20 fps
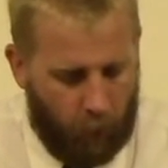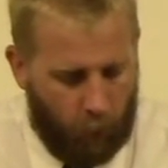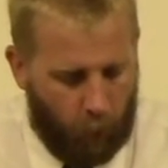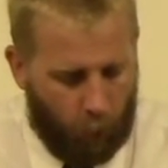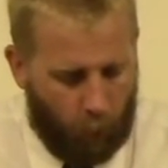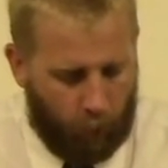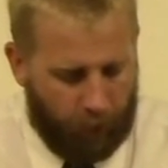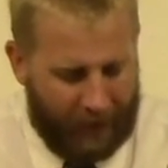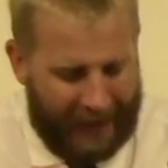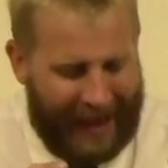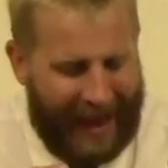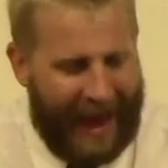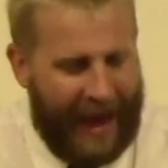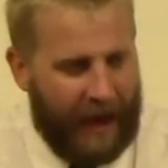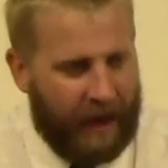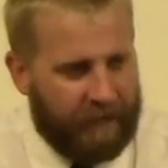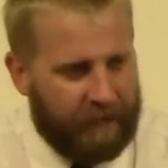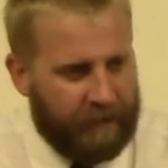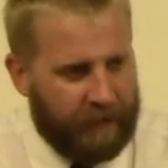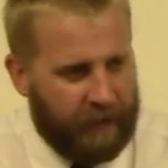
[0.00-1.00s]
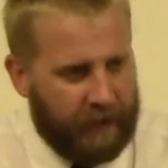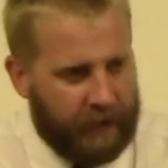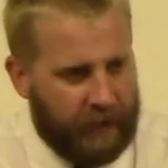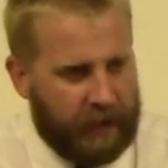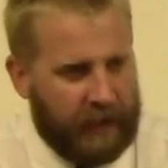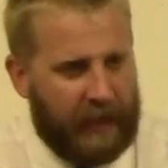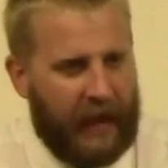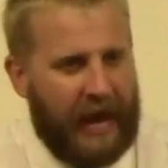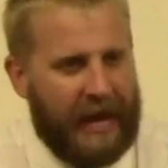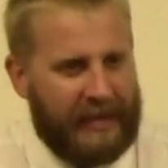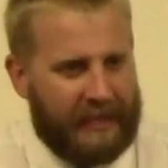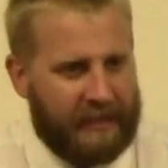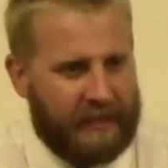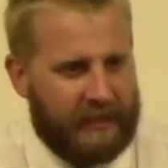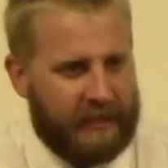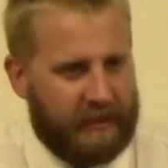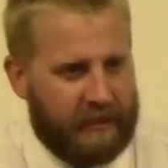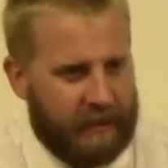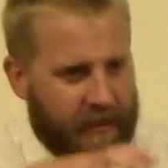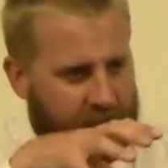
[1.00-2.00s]
where they have the
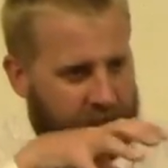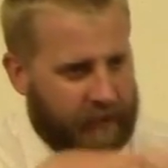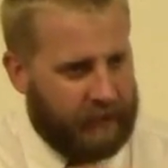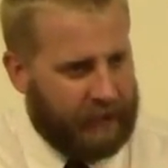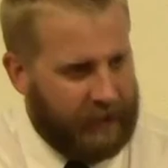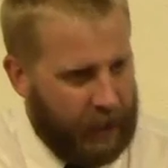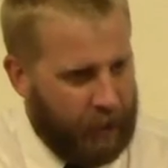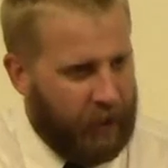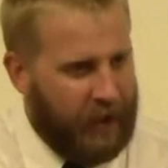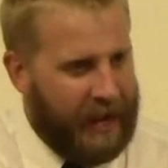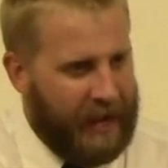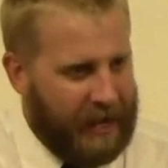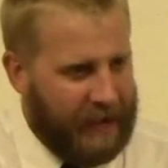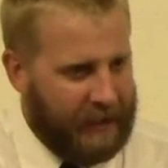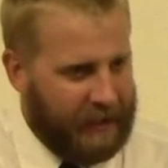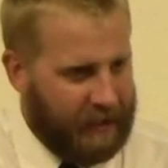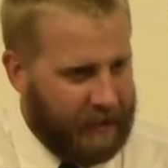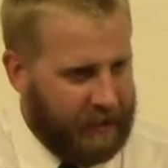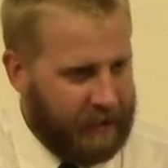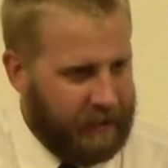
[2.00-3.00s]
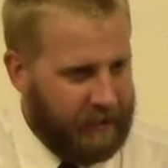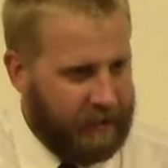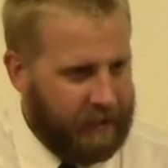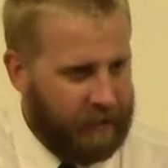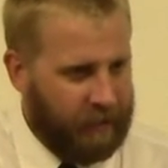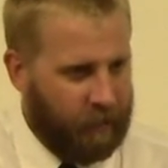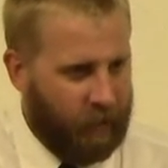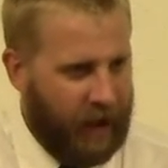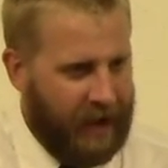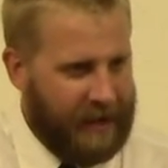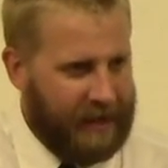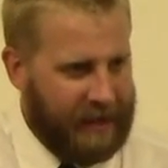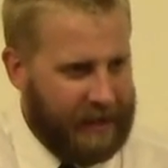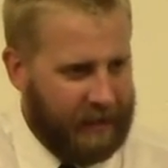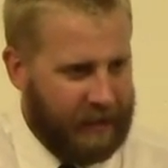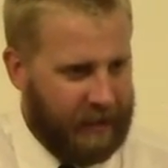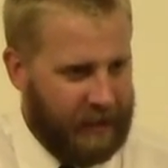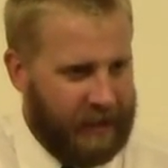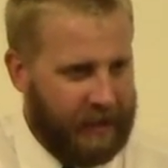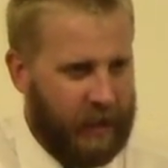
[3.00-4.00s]
lights, they're hidden, right,
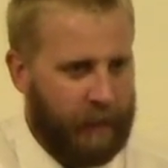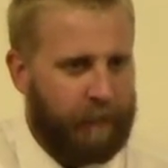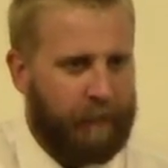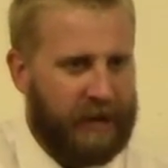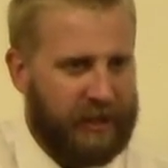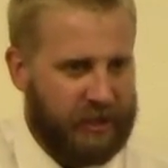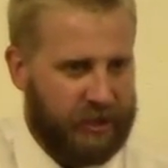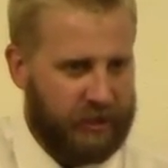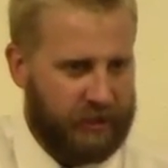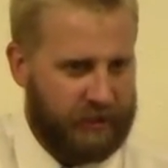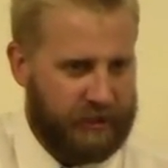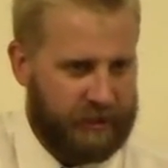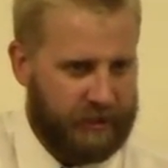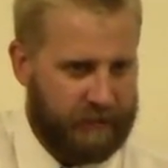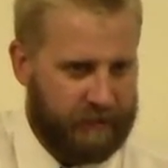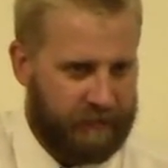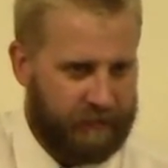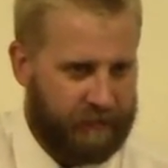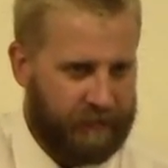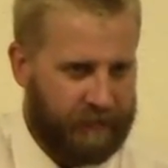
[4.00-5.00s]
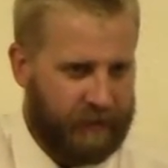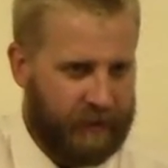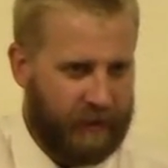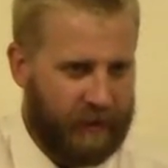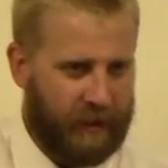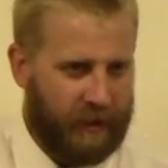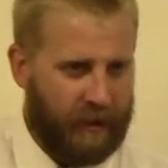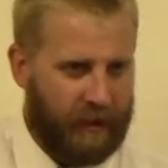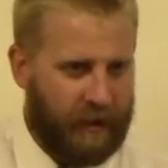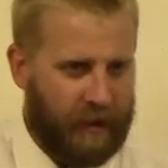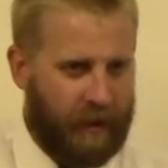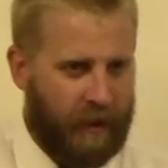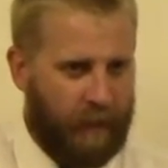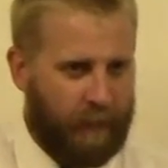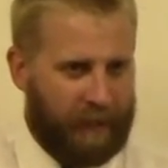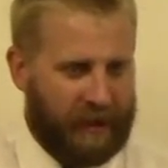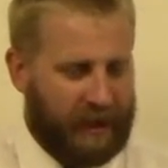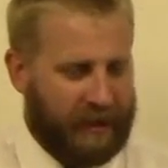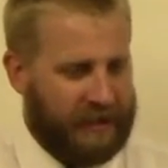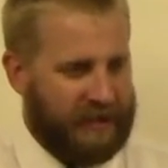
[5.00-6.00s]
in the, in the pictures.
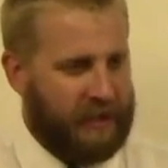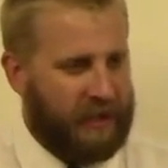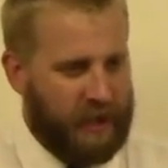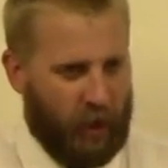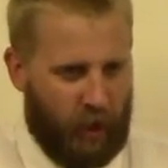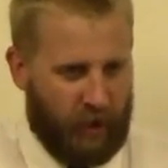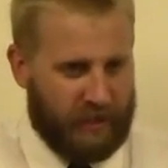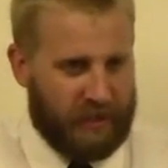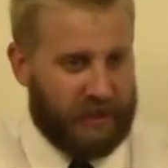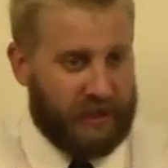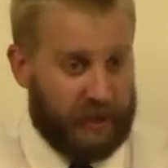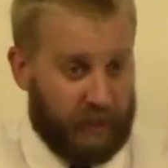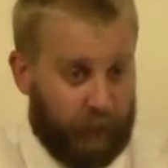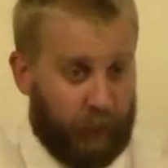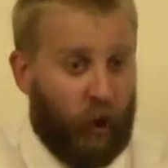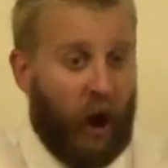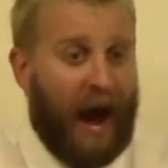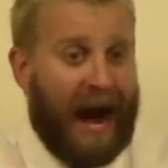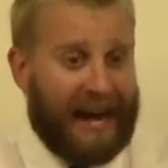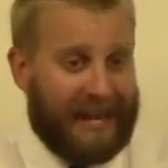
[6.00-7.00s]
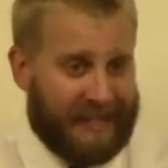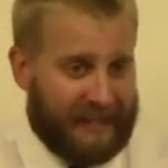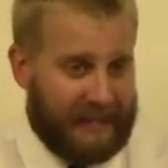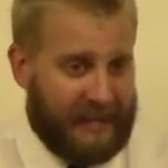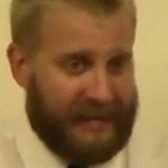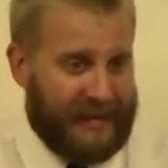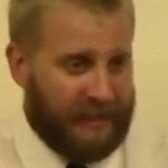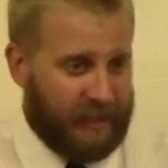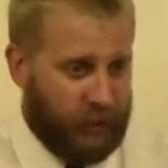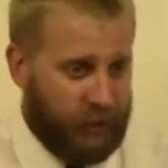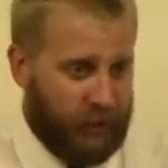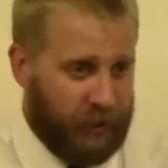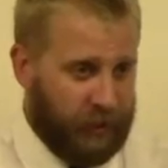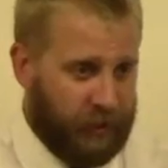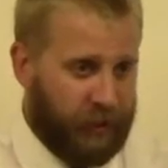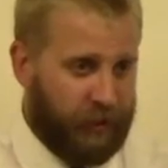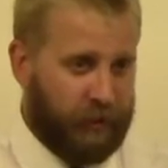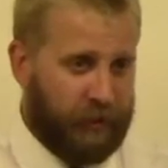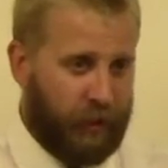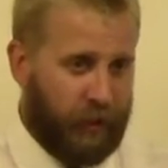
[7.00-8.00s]
Because, they, you know, it's a surprise thing. So they're,
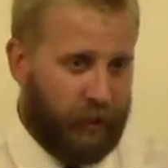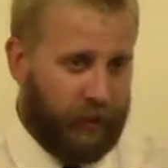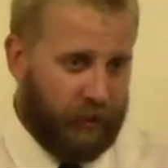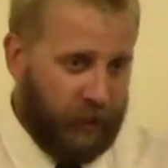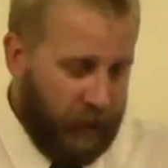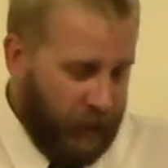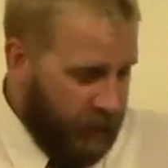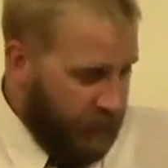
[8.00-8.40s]
they're, they're,